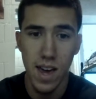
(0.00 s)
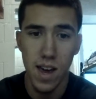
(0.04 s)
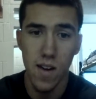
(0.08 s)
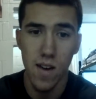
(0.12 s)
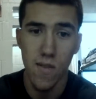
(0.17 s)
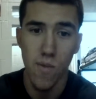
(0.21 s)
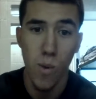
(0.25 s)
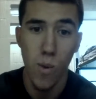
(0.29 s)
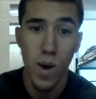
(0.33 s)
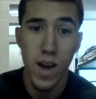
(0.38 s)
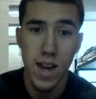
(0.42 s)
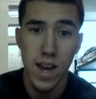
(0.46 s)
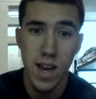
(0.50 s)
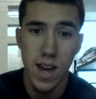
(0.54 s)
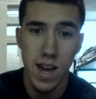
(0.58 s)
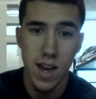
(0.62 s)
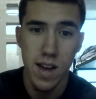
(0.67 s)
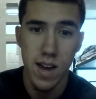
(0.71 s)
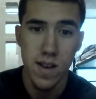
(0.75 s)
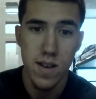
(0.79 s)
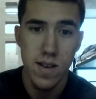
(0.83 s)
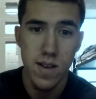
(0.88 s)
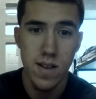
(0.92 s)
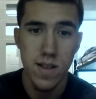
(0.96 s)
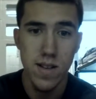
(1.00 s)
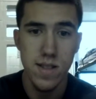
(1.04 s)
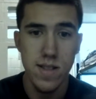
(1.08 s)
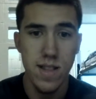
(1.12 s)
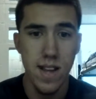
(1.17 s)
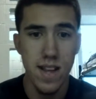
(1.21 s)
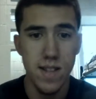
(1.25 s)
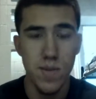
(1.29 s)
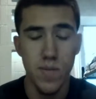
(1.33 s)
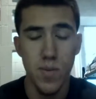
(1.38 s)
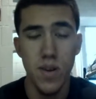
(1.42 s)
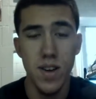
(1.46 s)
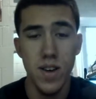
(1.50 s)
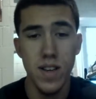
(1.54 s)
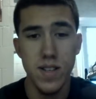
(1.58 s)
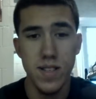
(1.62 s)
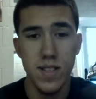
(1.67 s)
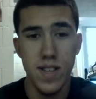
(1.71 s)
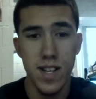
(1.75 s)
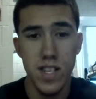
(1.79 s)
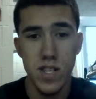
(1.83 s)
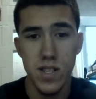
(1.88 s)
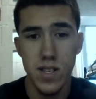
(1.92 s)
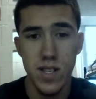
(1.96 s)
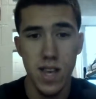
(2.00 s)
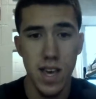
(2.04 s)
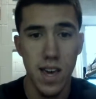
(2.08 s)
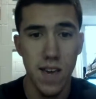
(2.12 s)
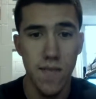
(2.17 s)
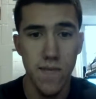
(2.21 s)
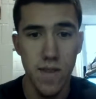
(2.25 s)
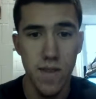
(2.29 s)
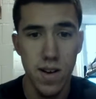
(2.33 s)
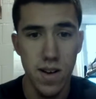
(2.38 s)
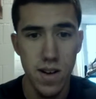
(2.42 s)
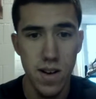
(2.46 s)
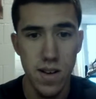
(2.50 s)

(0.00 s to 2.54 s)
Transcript: of weight gain. That's safe.